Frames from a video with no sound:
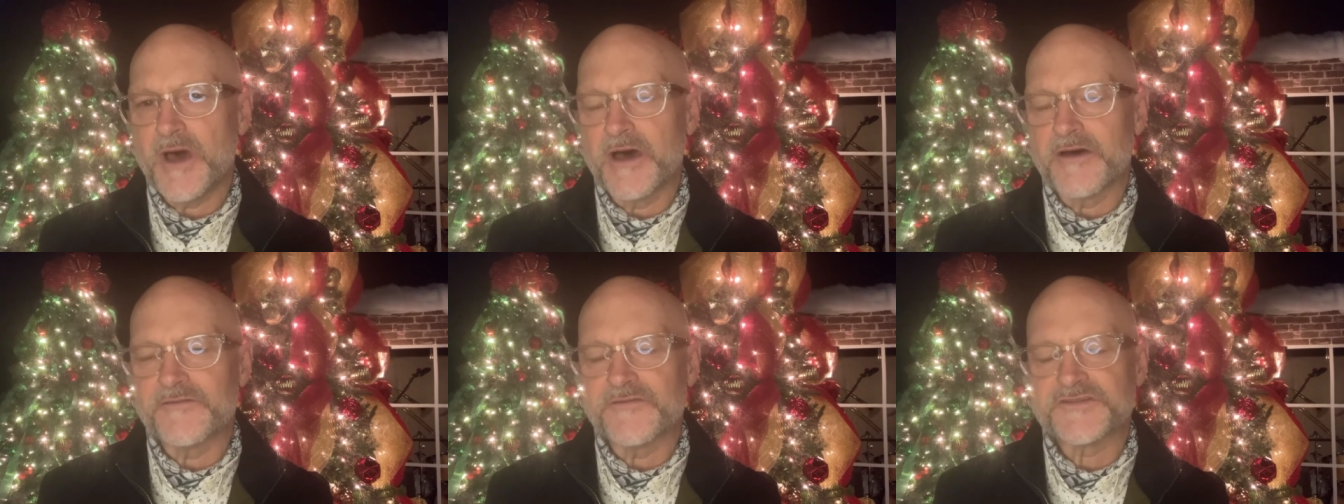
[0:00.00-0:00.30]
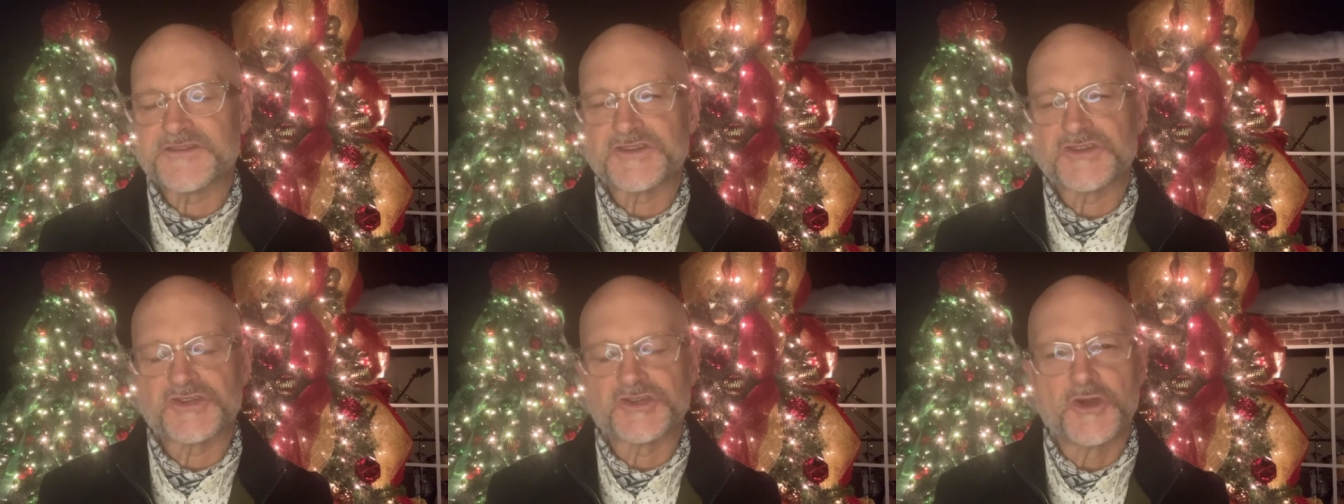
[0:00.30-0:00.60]
of
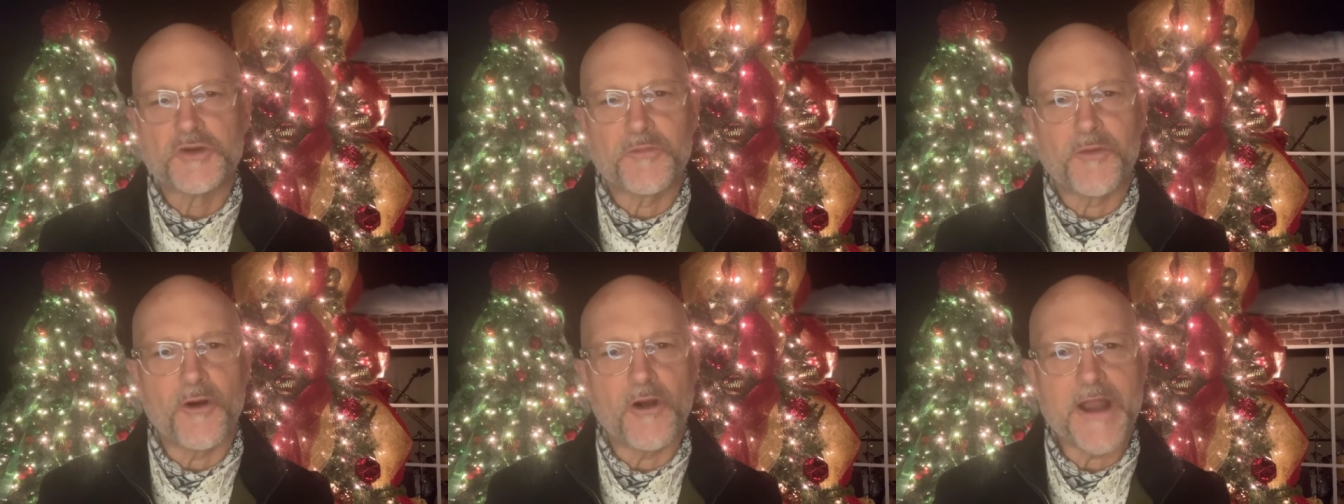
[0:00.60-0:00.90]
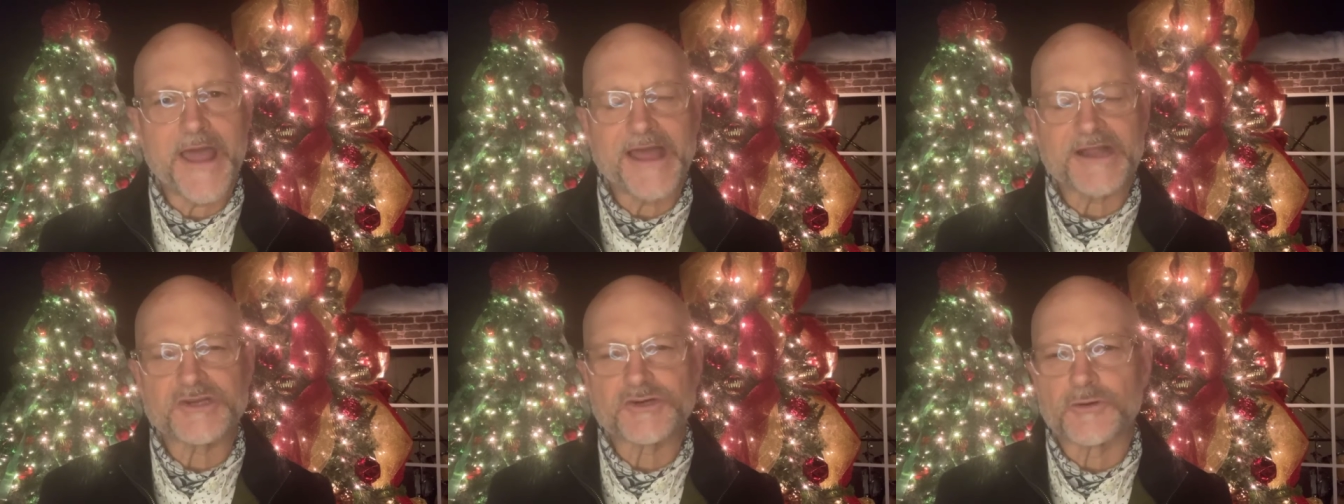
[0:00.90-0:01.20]

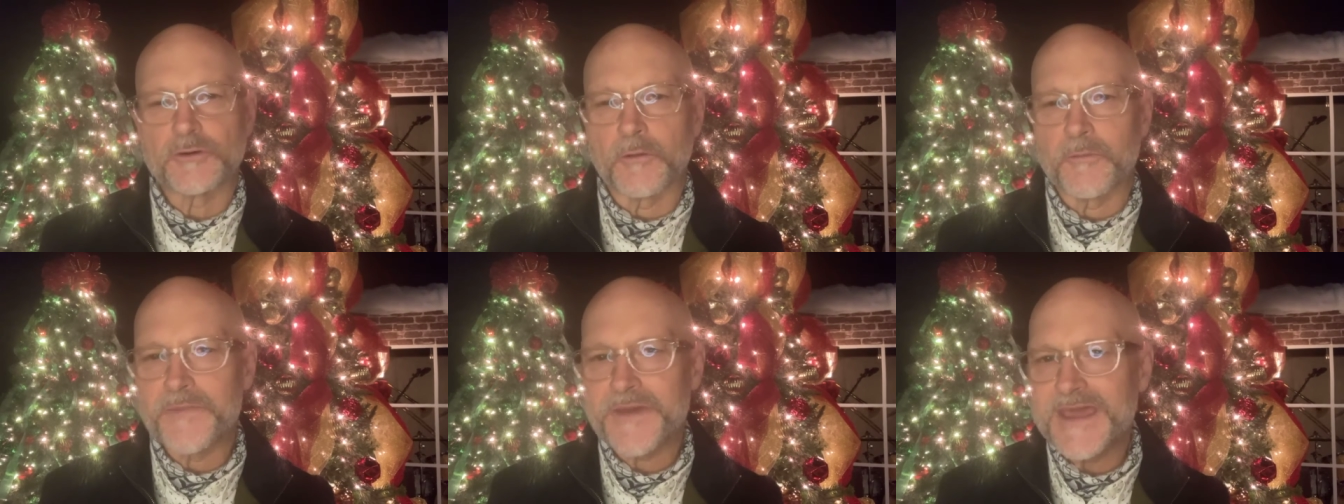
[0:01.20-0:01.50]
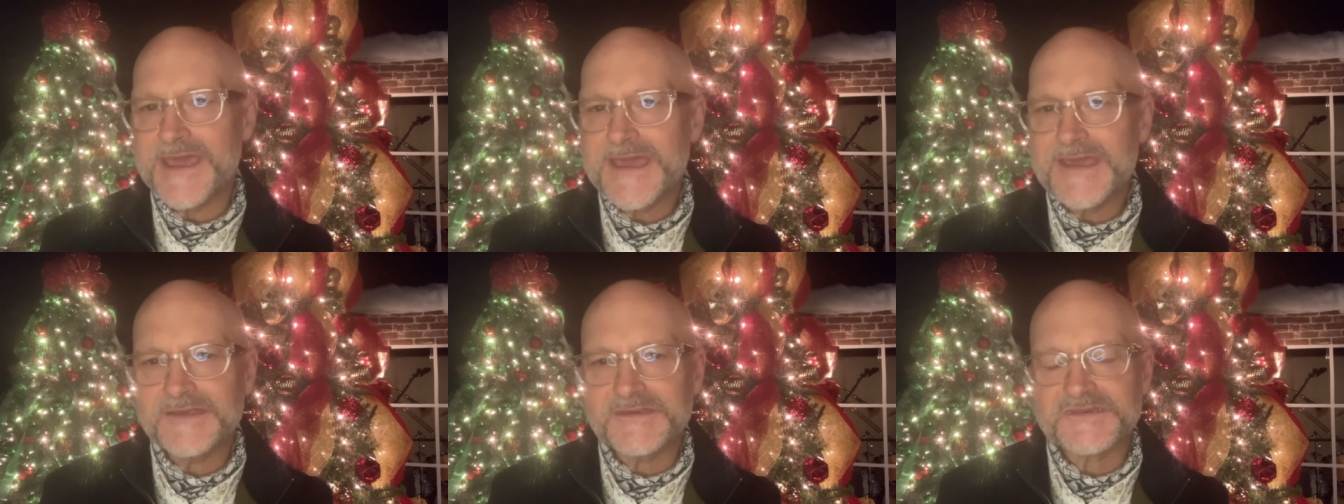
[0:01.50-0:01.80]
supernatural
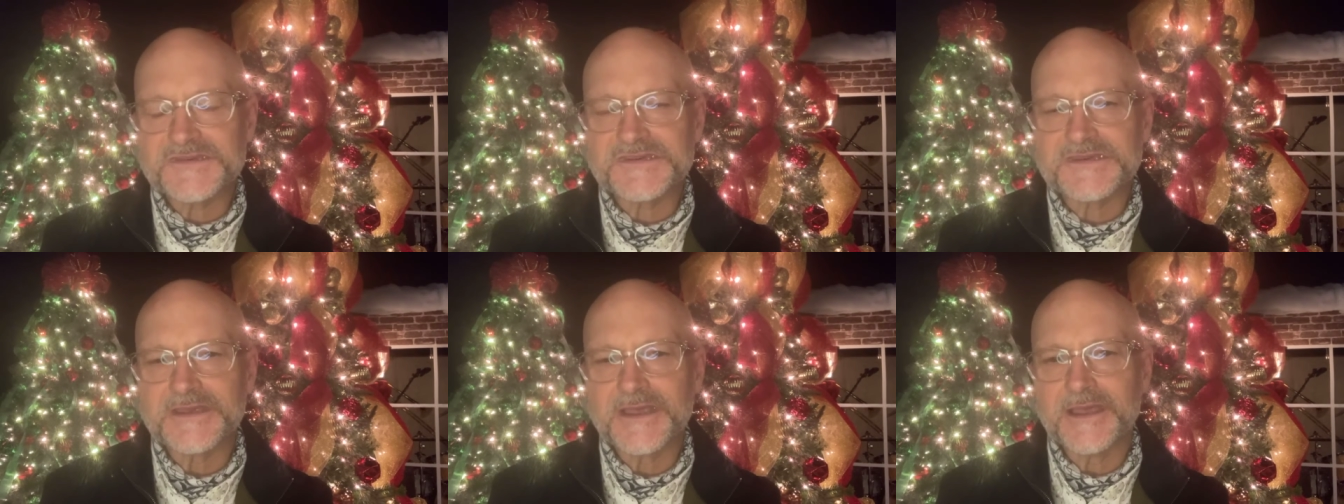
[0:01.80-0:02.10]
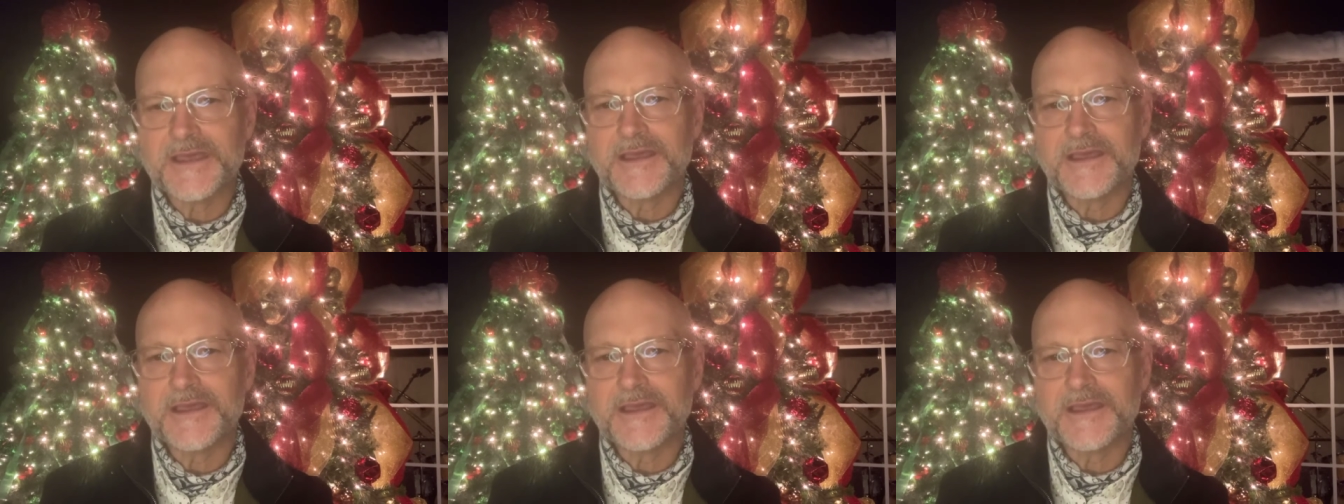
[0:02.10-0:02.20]
peace,